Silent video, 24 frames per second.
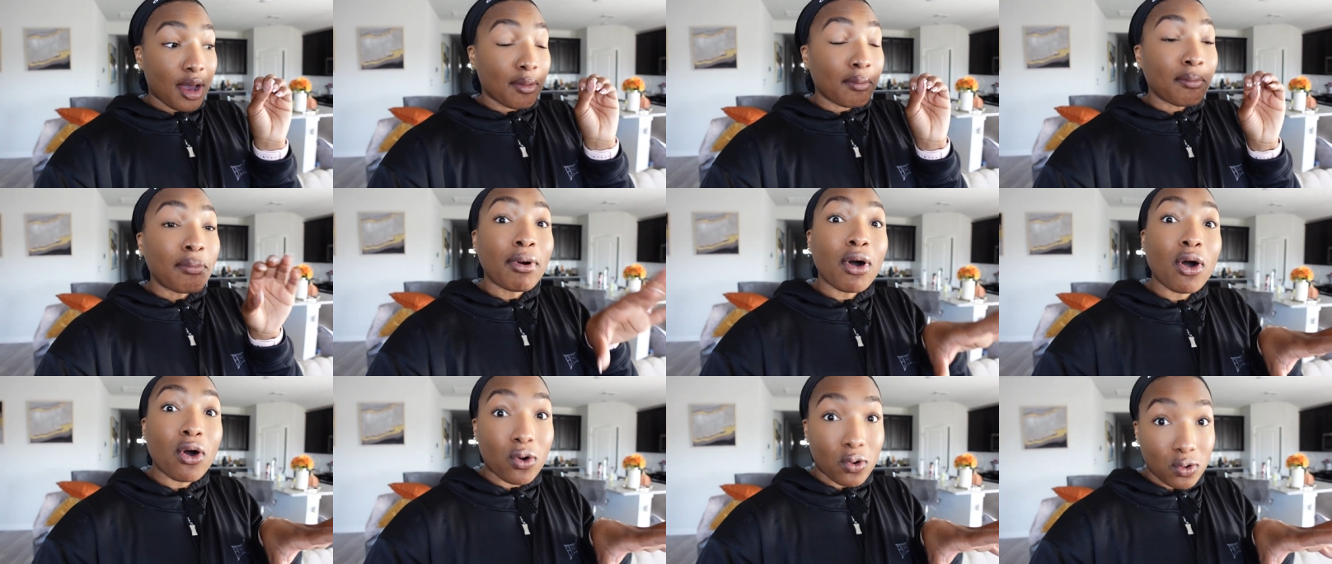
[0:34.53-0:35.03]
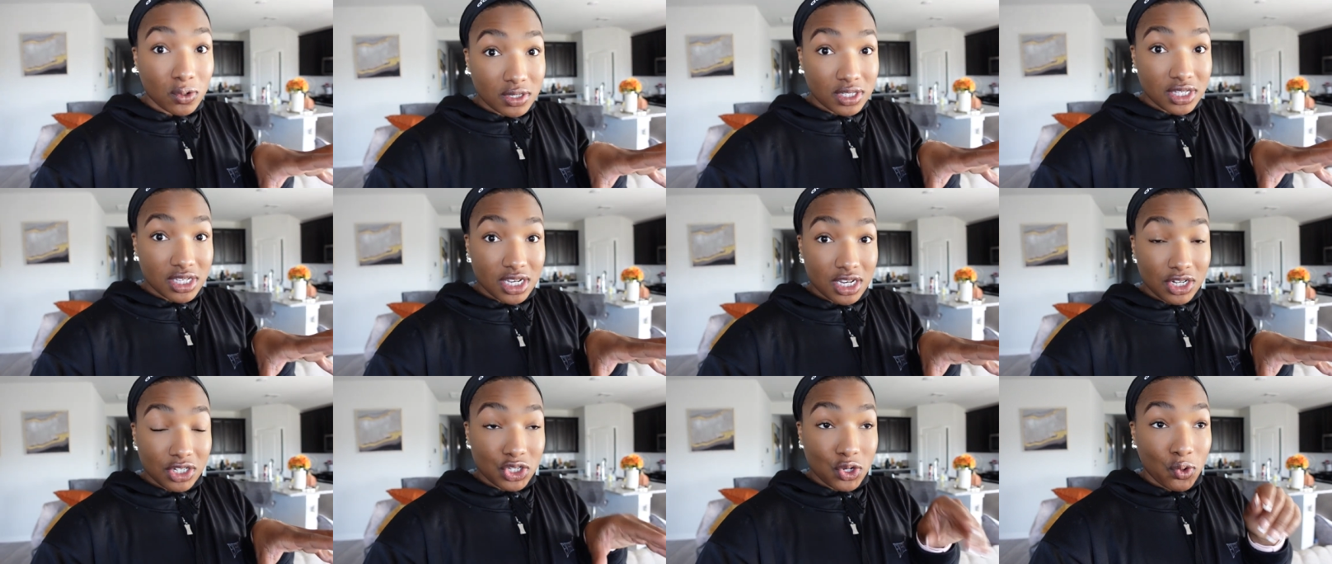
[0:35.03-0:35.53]

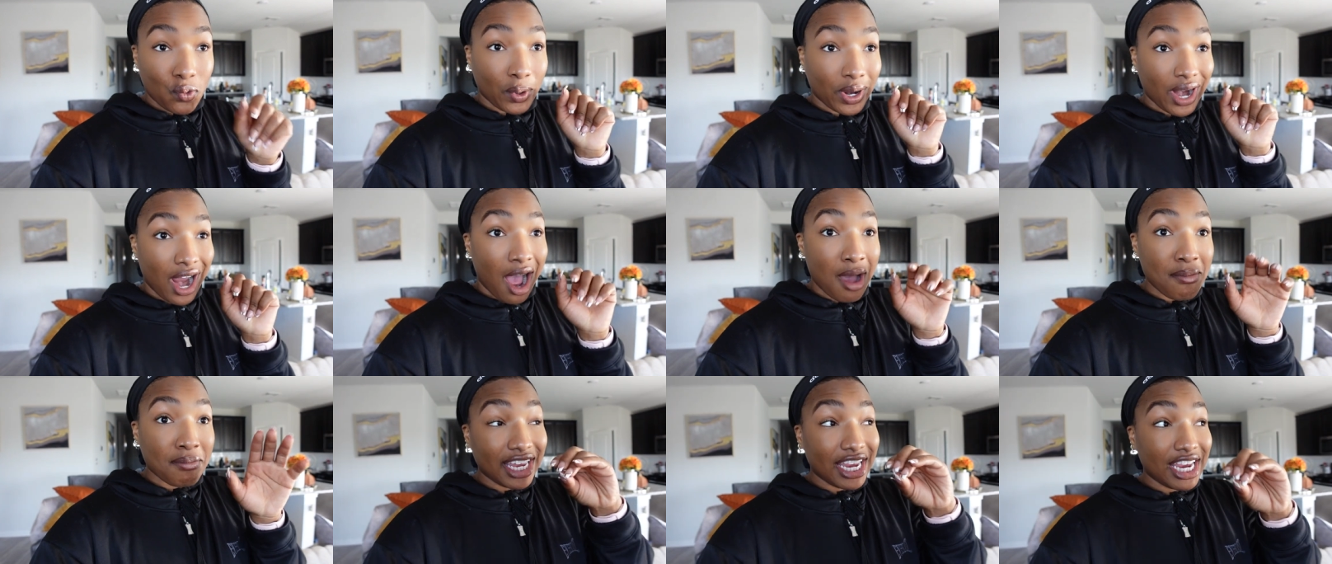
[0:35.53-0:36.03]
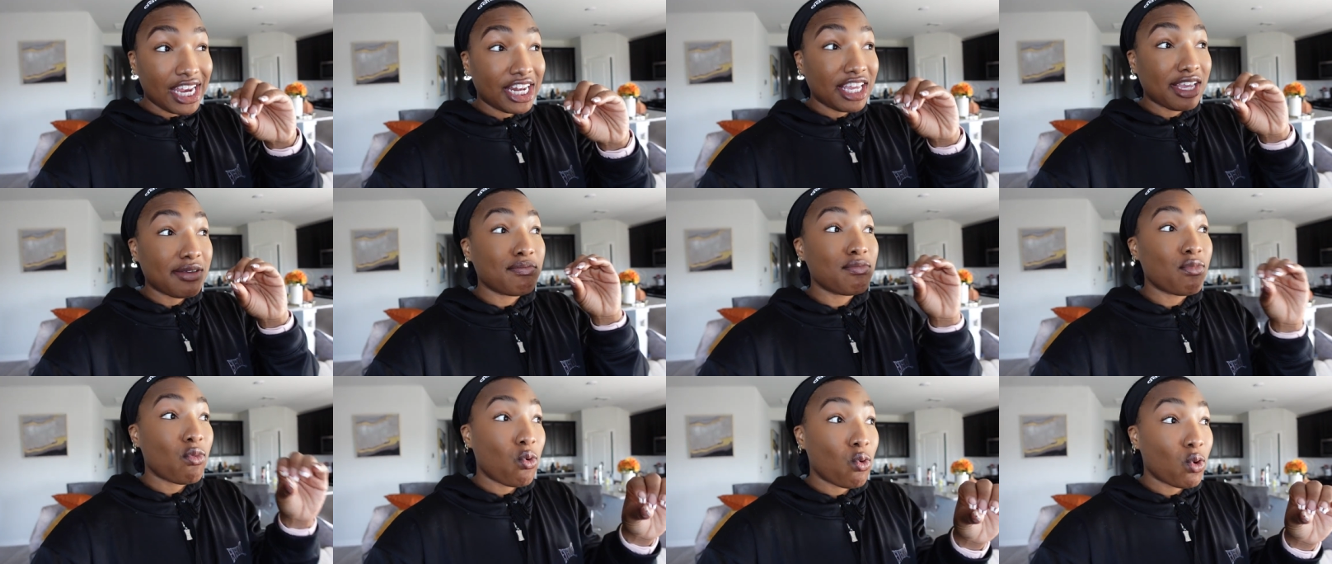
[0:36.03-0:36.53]
bulked to where I'm
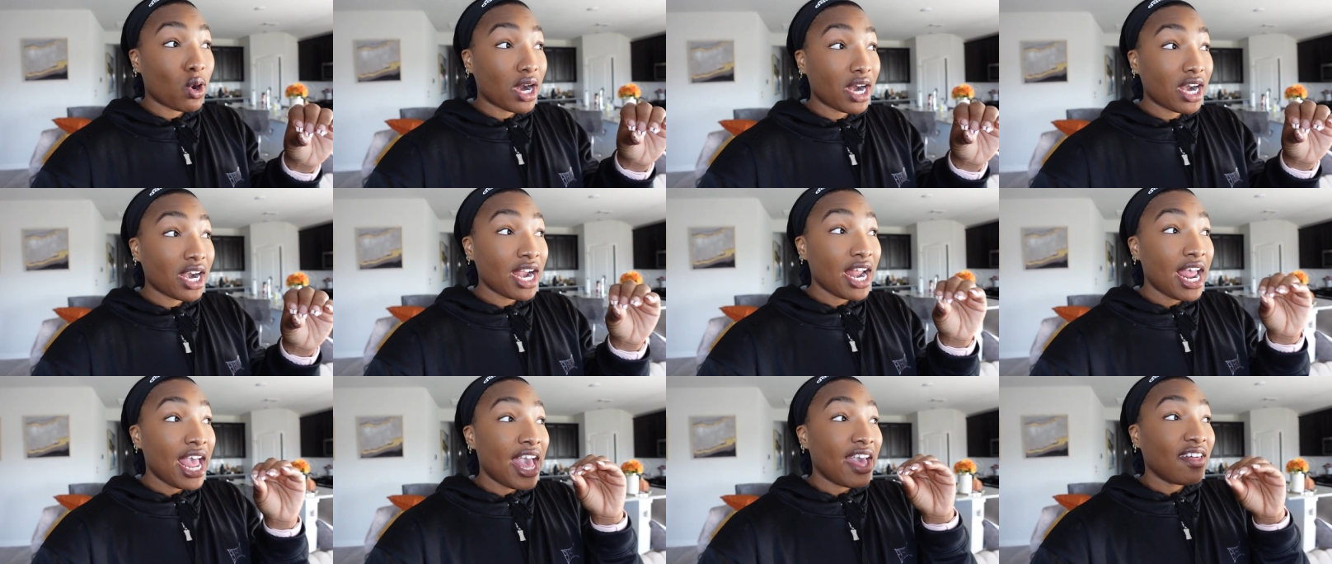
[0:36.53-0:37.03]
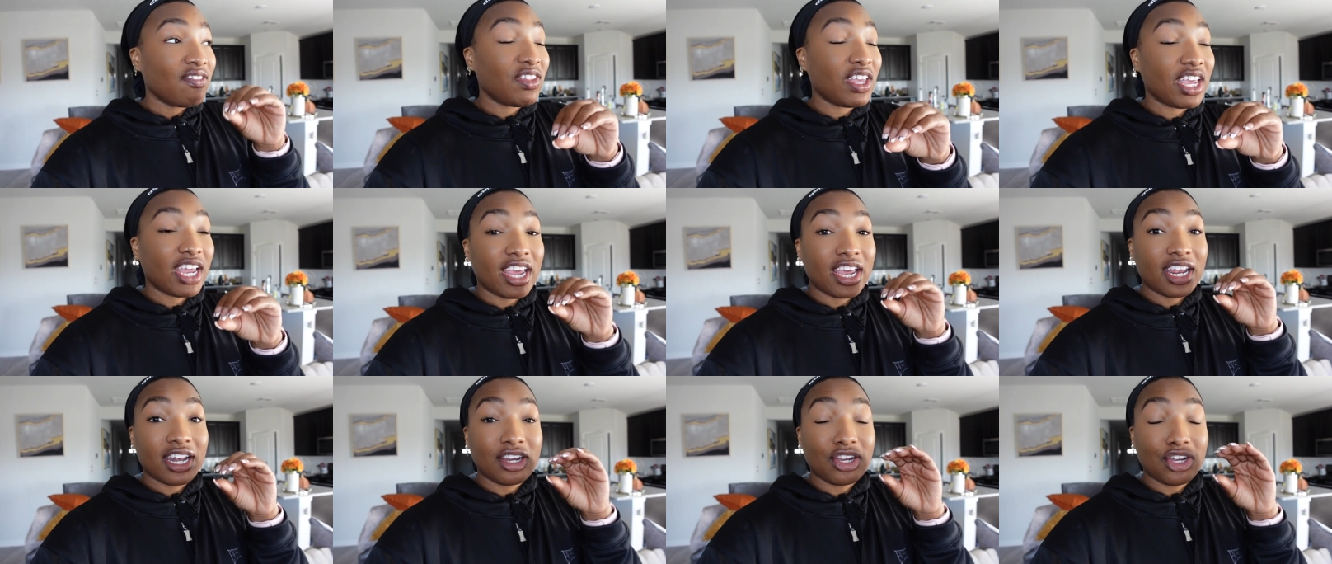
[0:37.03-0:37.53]
eating more
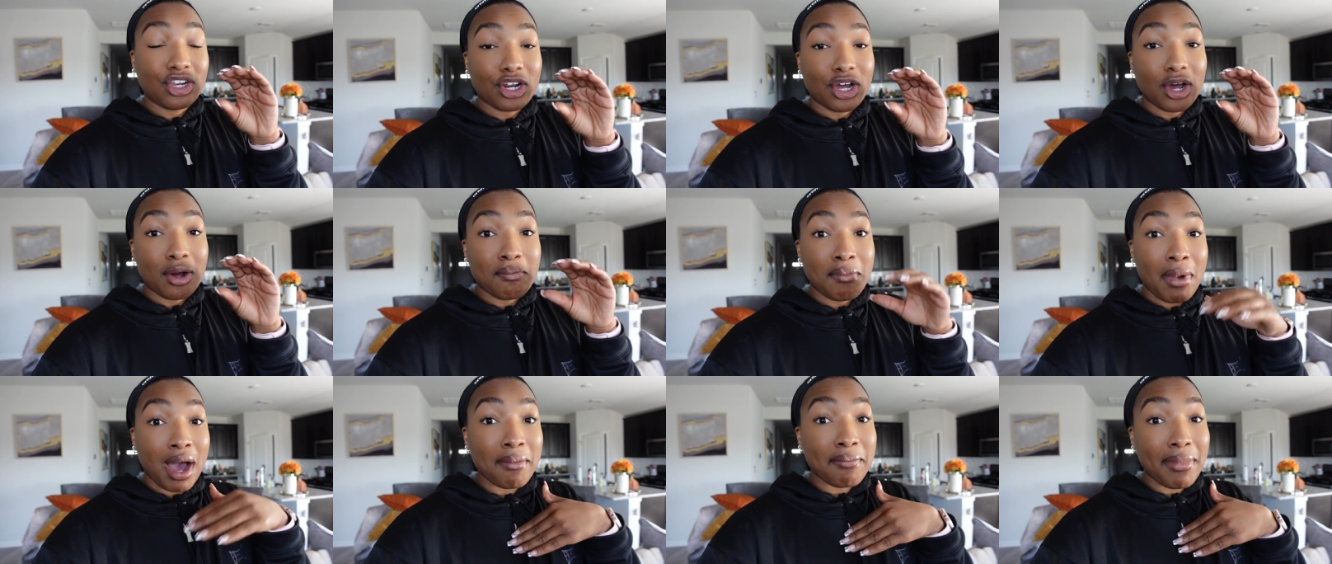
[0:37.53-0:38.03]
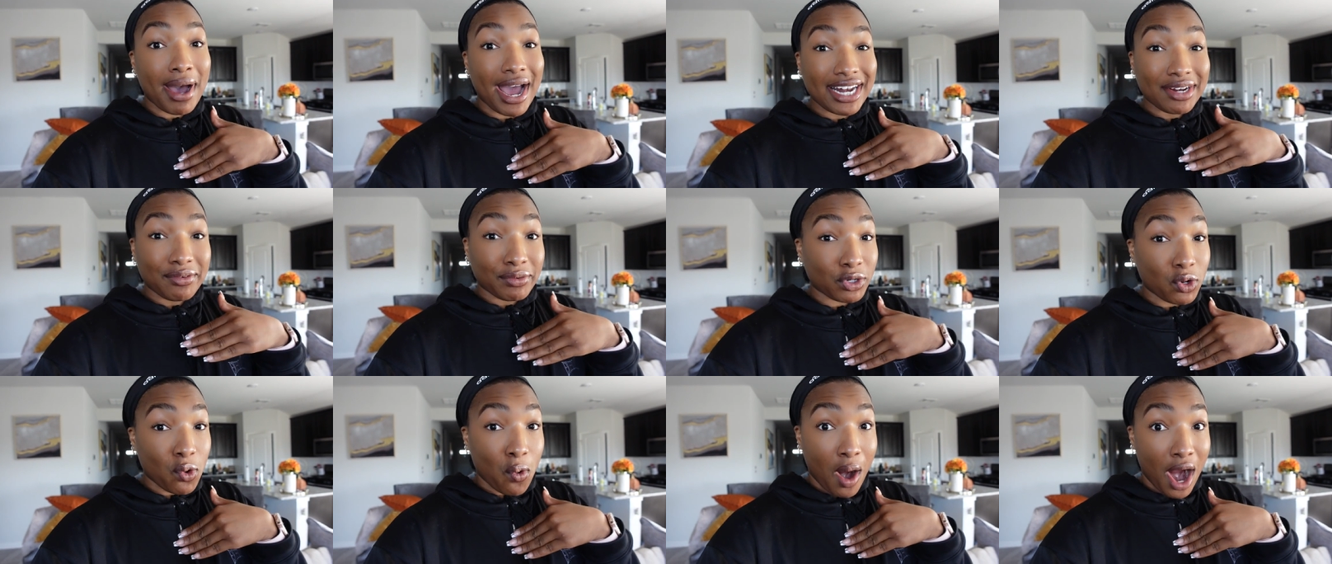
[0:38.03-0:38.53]
than, you know, my body
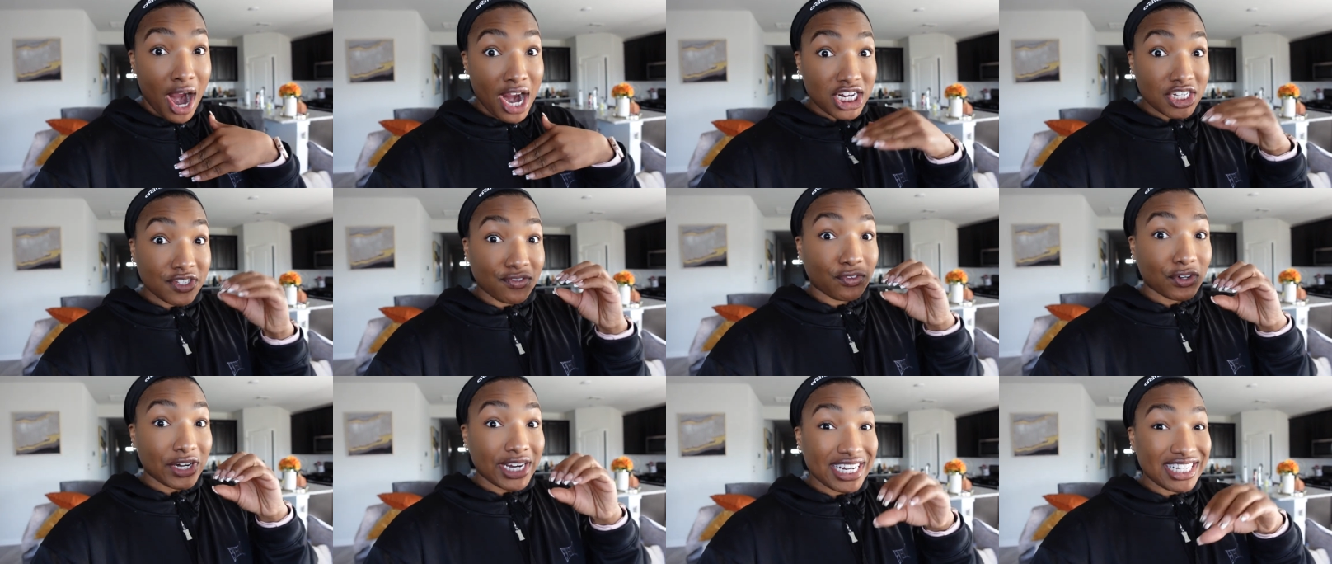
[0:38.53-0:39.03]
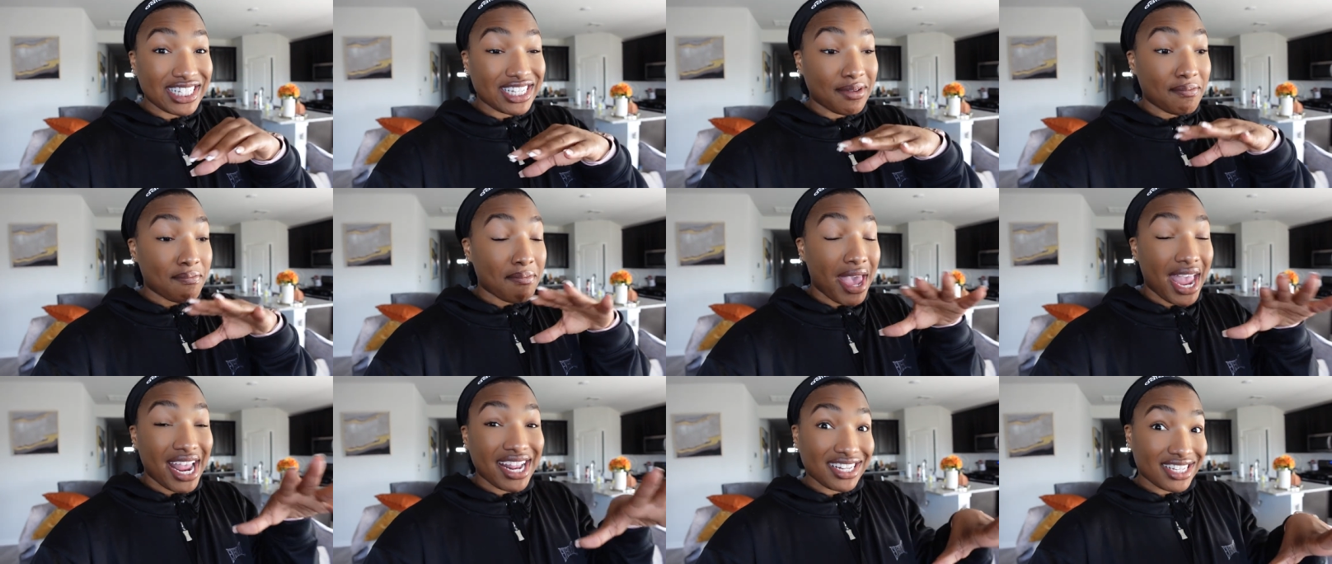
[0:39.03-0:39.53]
requires for it to
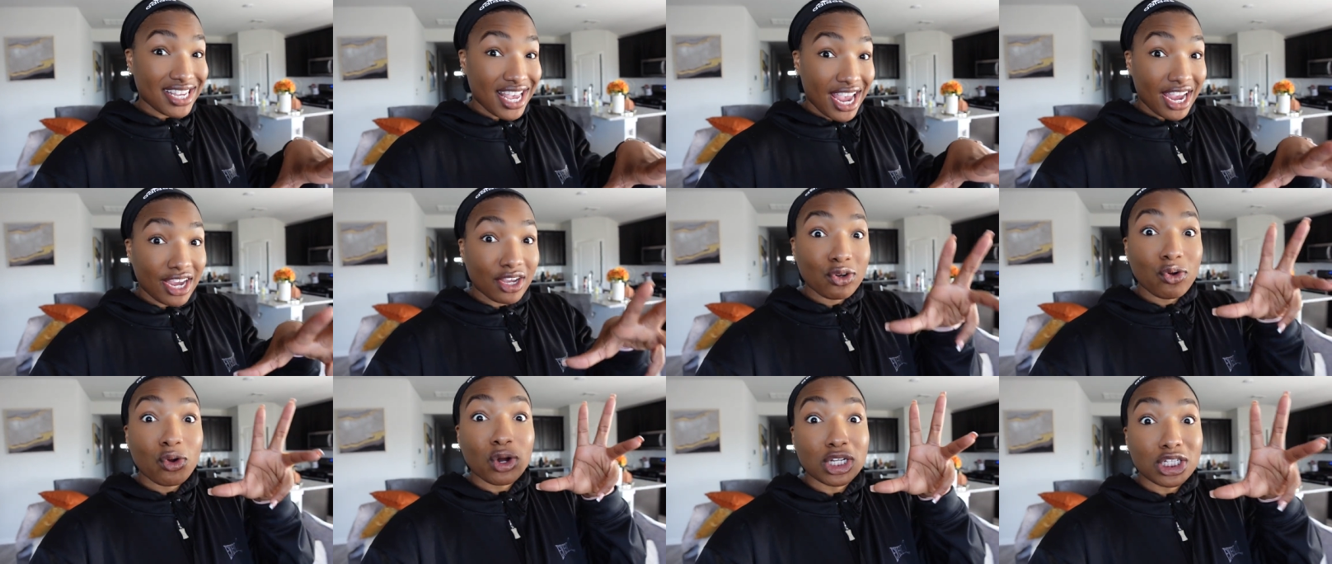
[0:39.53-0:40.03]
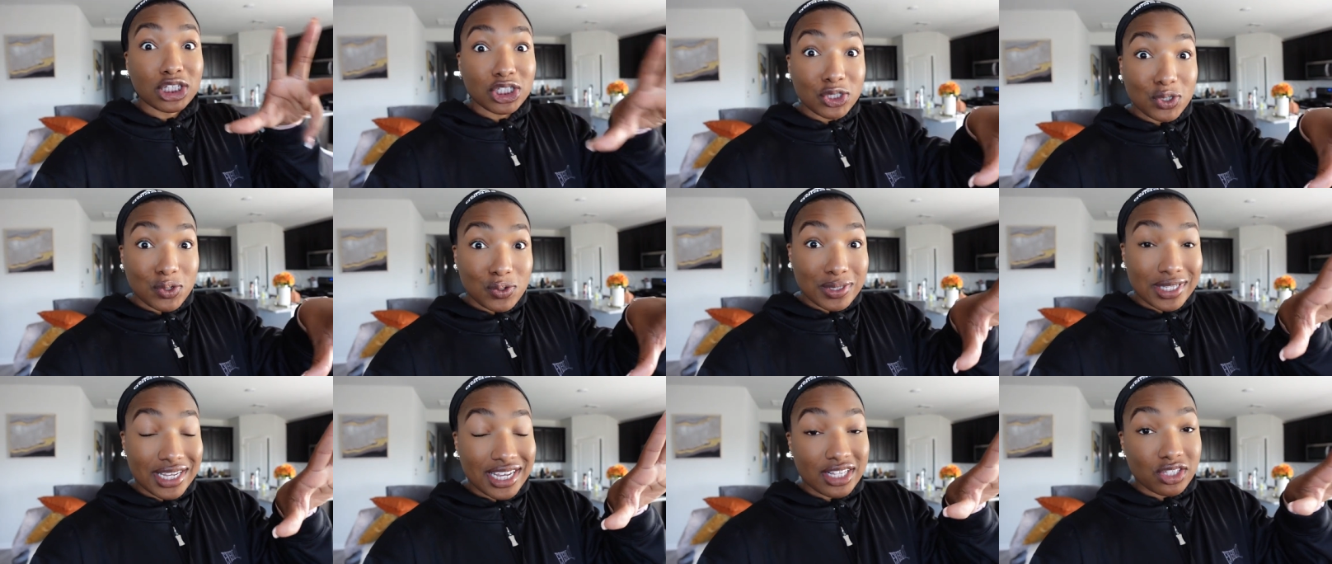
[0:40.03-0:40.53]
maintain or
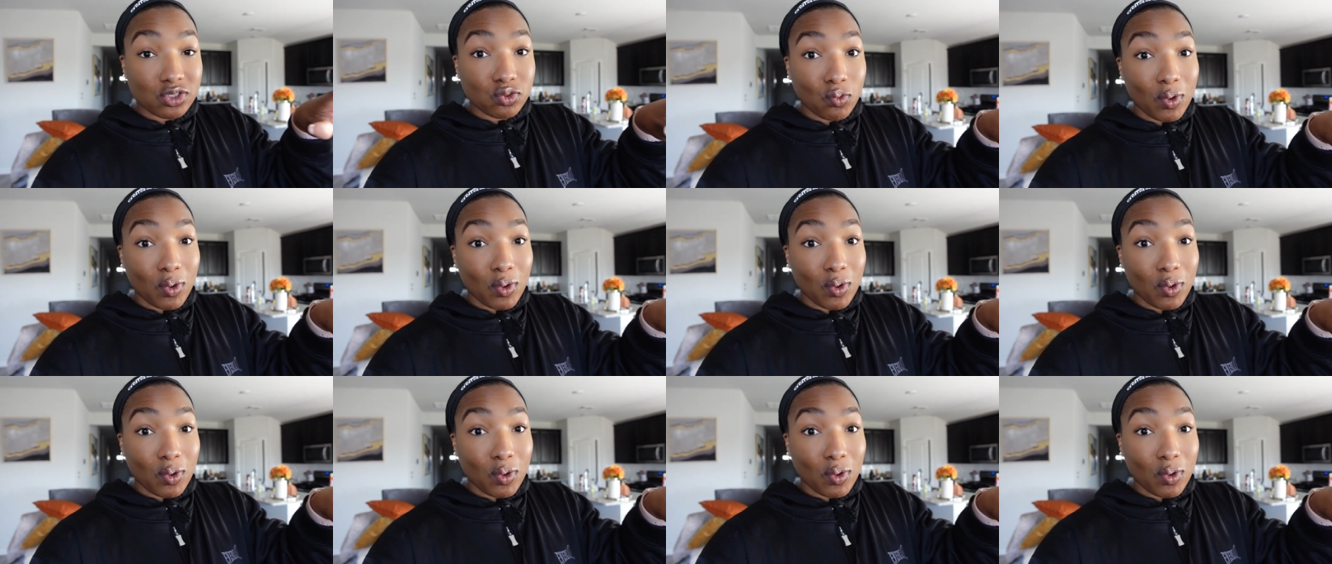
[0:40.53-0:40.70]
lose its